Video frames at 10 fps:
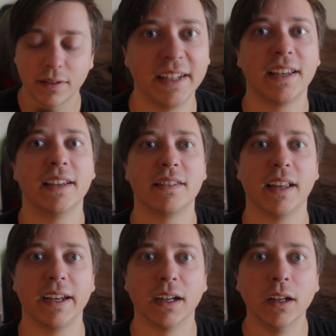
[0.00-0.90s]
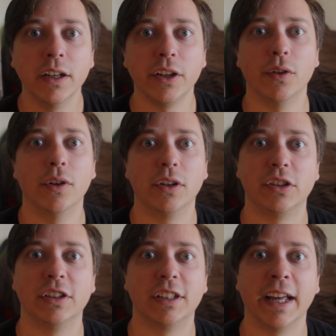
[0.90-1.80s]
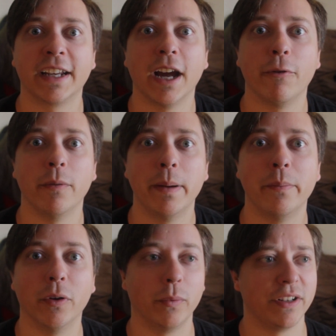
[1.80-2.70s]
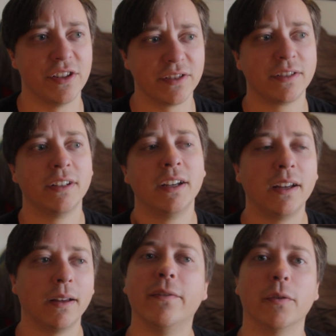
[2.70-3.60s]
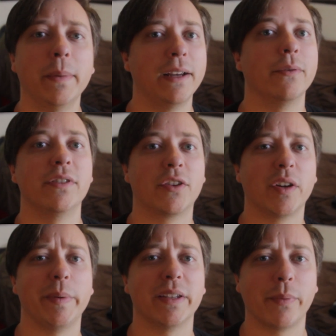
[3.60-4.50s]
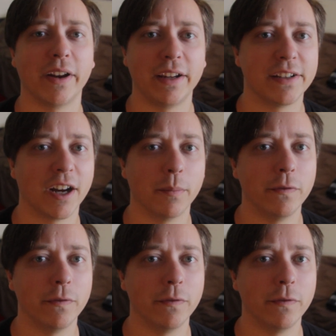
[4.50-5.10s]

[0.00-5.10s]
And he says, like, you look just like I remember, which is, for me, it was the creepiest part of the entire